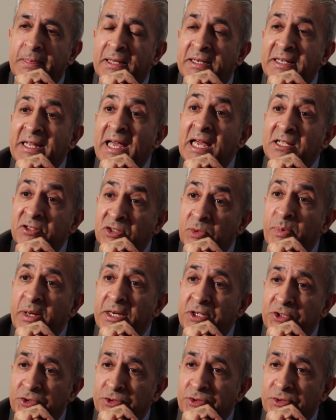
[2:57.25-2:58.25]
cancer
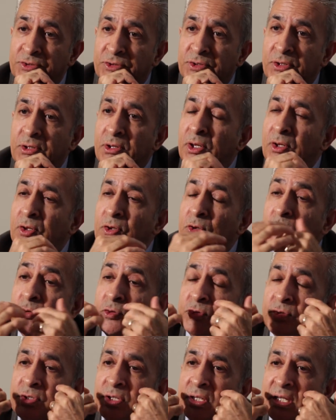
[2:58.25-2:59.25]
patients
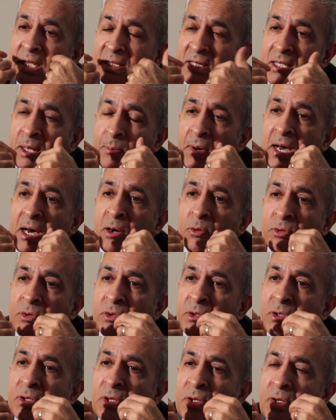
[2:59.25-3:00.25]
used in their mouth
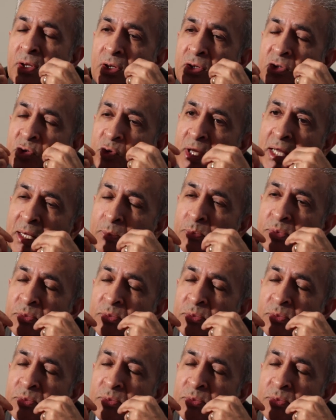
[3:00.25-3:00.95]
to help